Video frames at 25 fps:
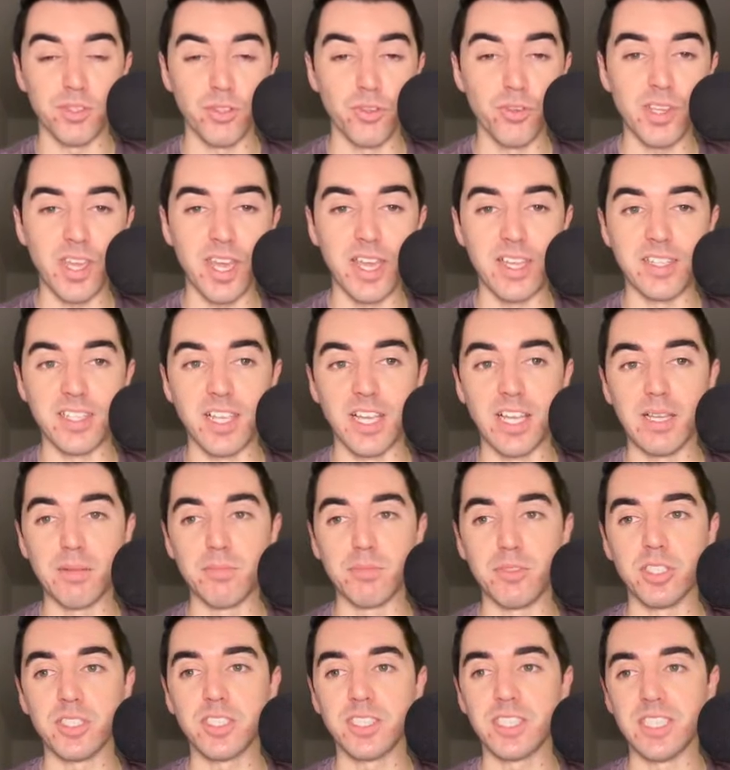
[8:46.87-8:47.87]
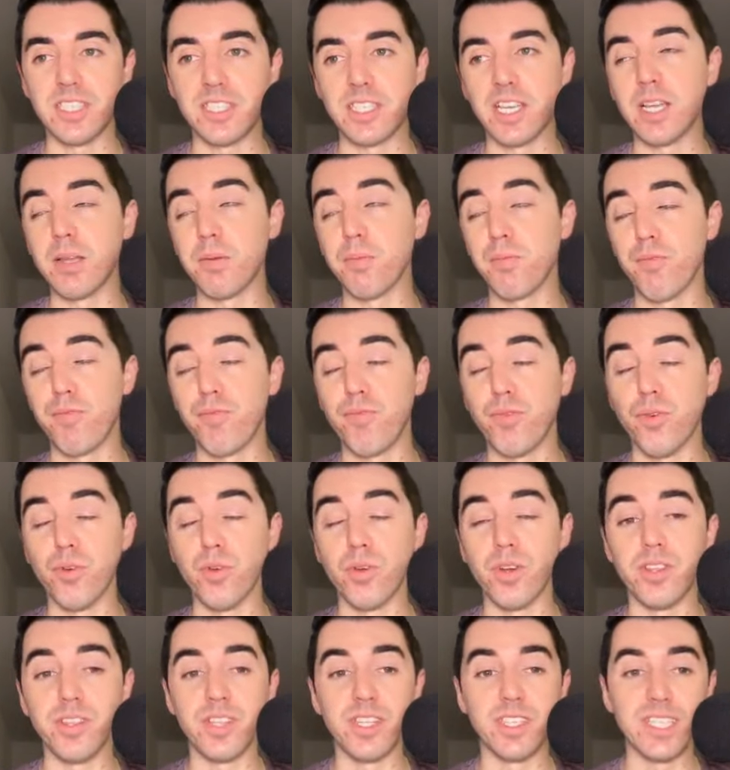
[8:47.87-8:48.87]
UK time, just in time
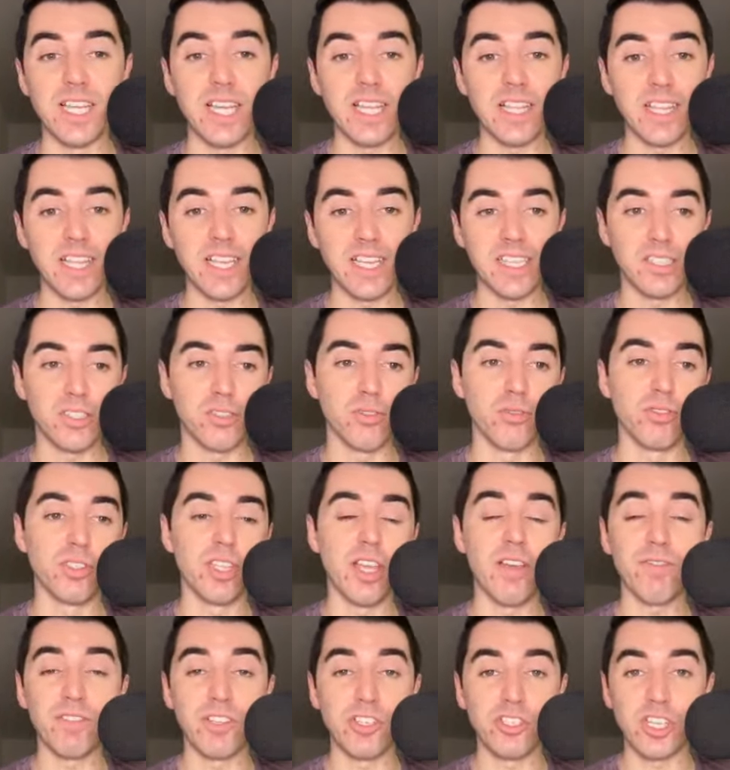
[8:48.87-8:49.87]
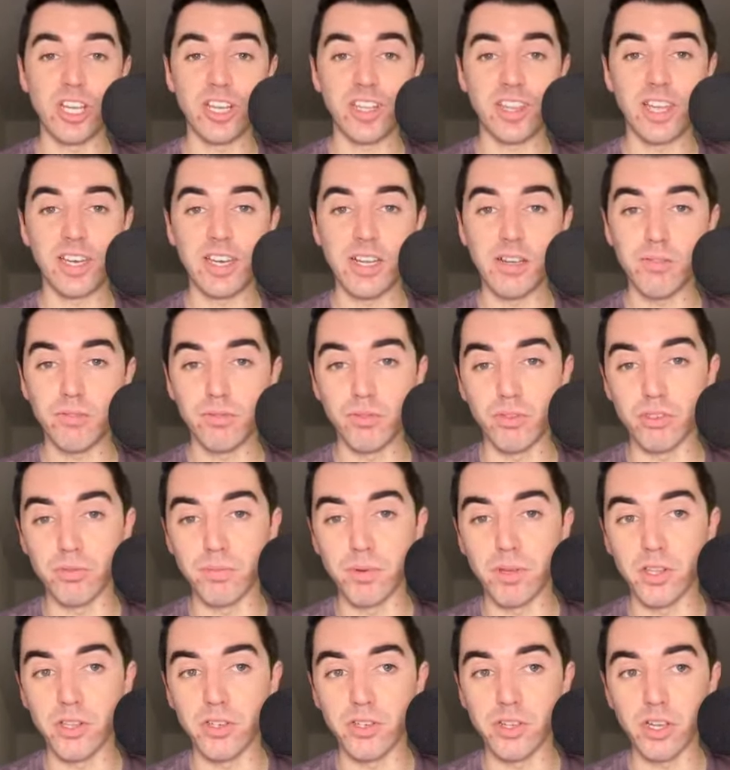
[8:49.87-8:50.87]
for the deadline. So definitely check that out,
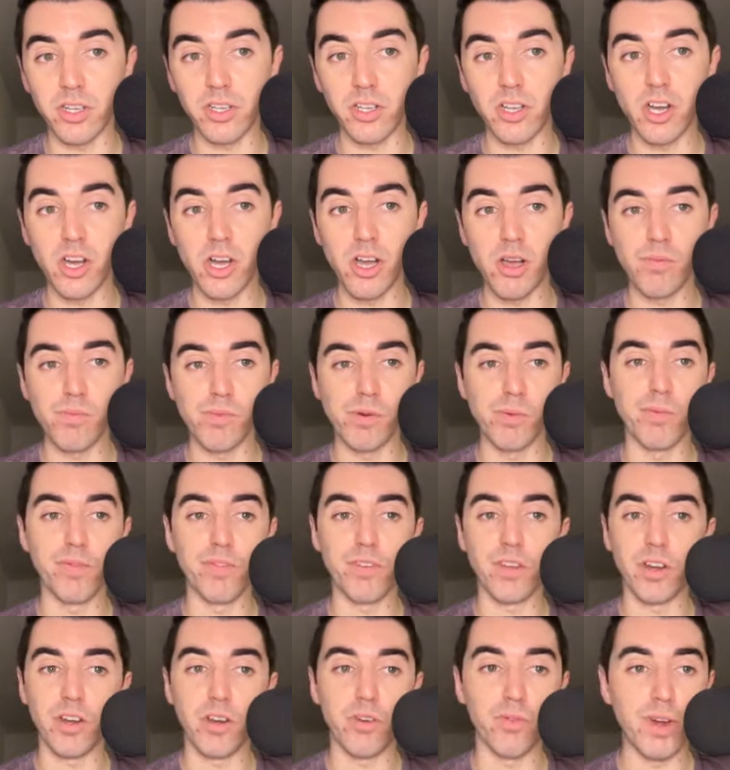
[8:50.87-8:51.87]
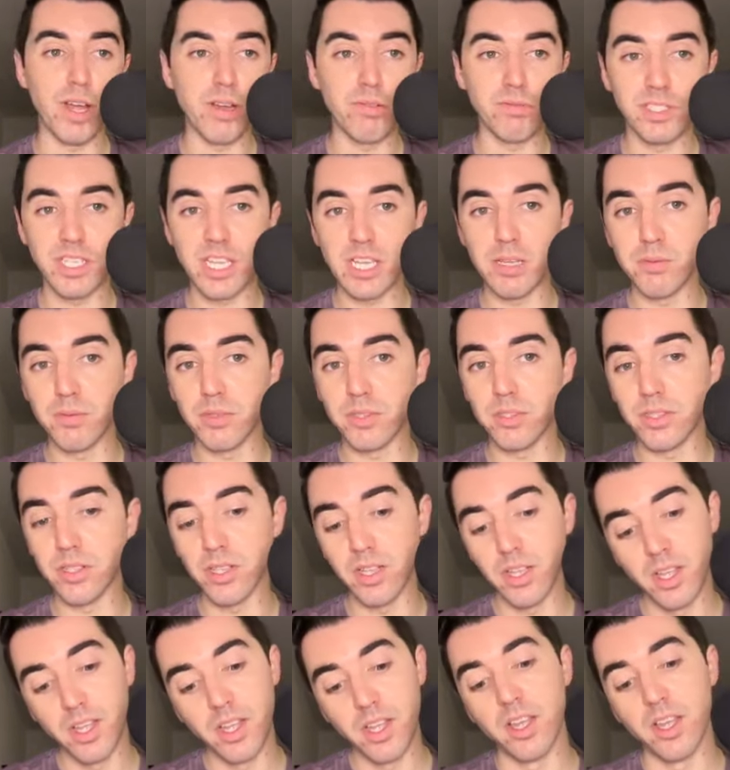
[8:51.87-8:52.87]
rotoballer.com, where we've got our roundtable,
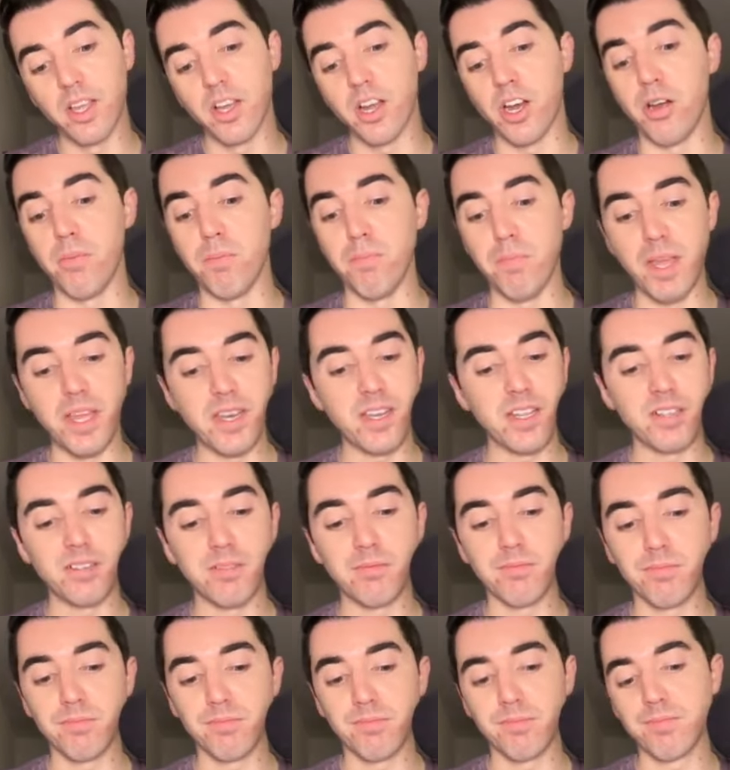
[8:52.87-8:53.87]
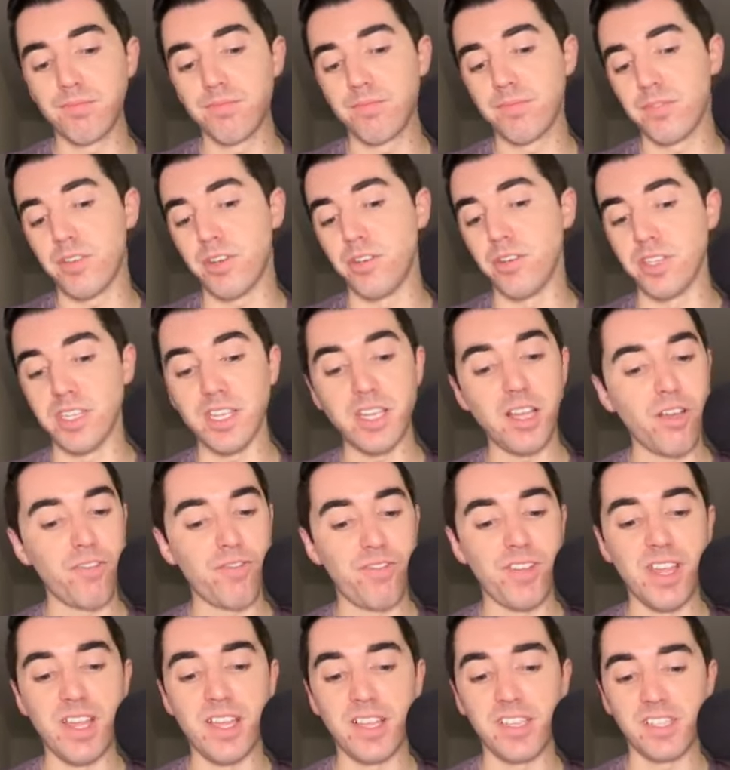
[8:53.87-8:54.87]
our betting, our
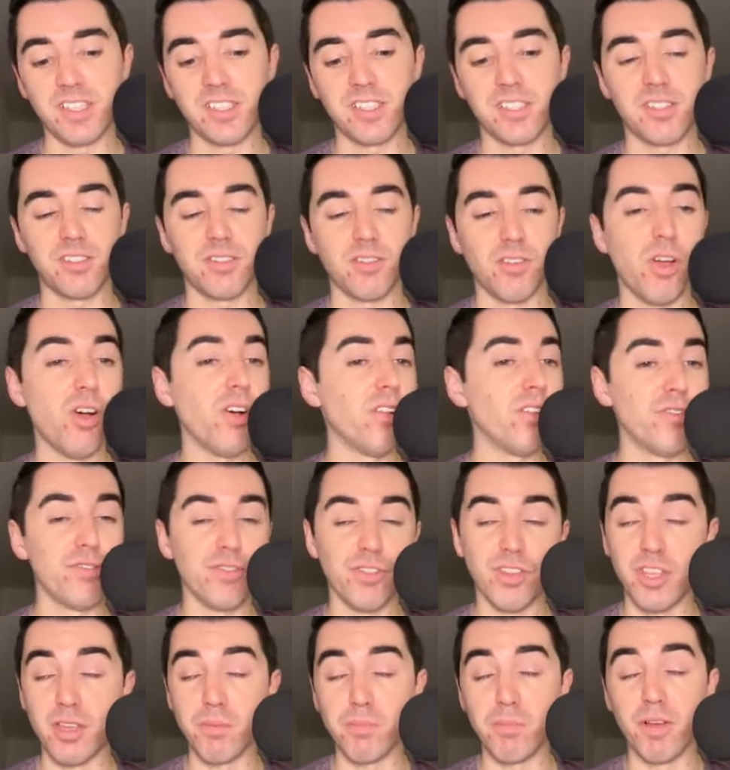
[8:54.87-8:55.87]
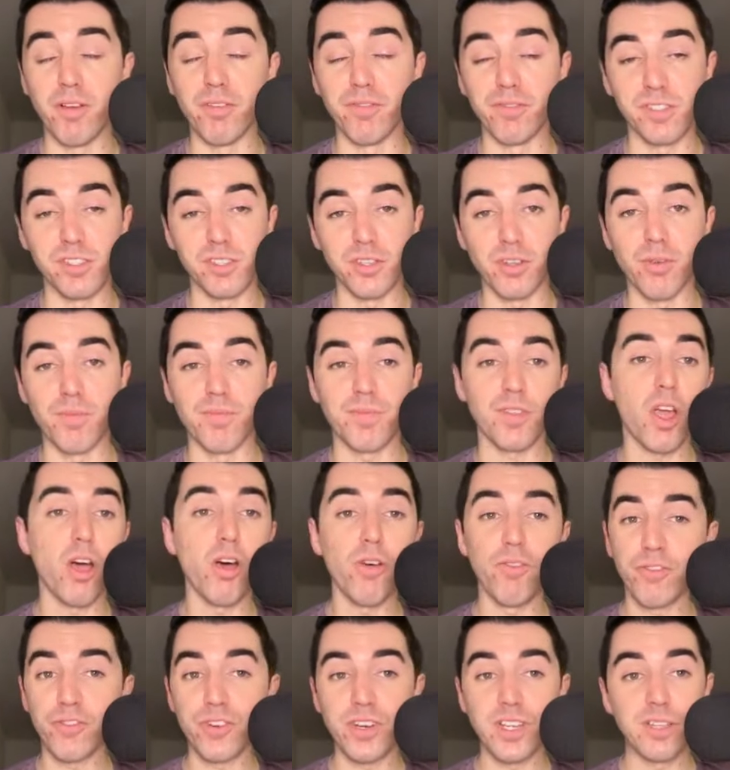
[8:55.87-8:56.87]
DFS, all of the above. So
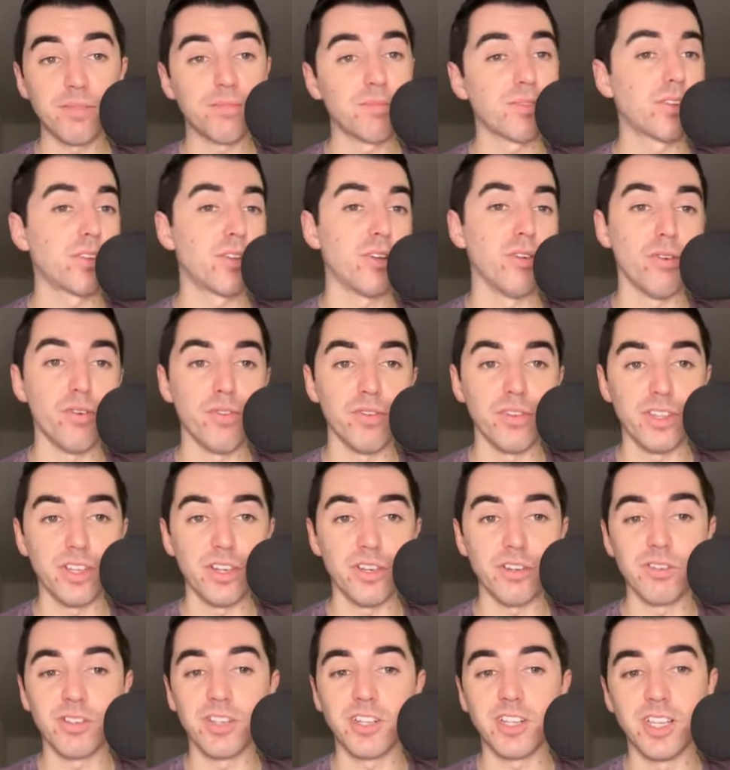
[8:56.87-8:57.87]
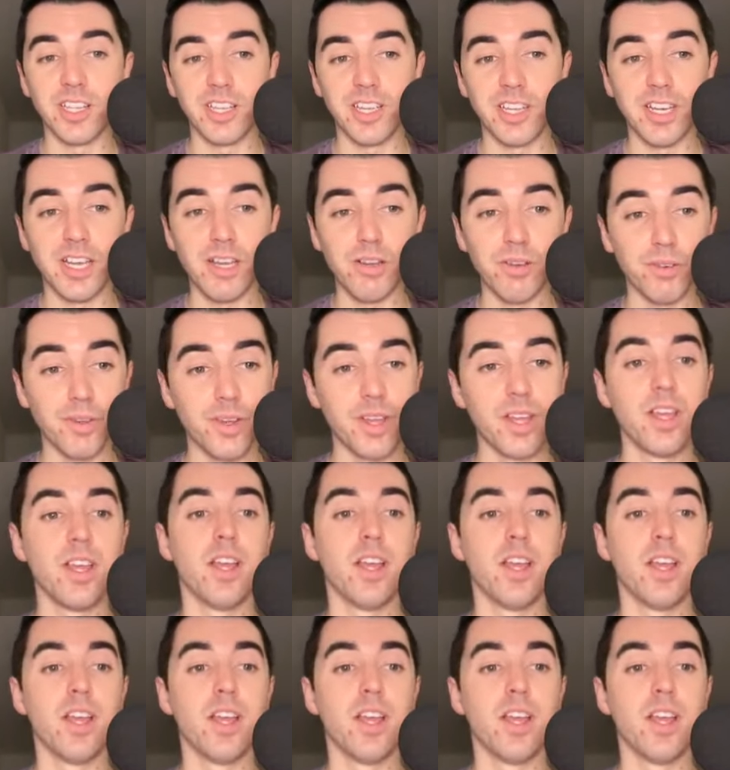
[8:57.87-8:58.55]
all free. Go over there, click it out.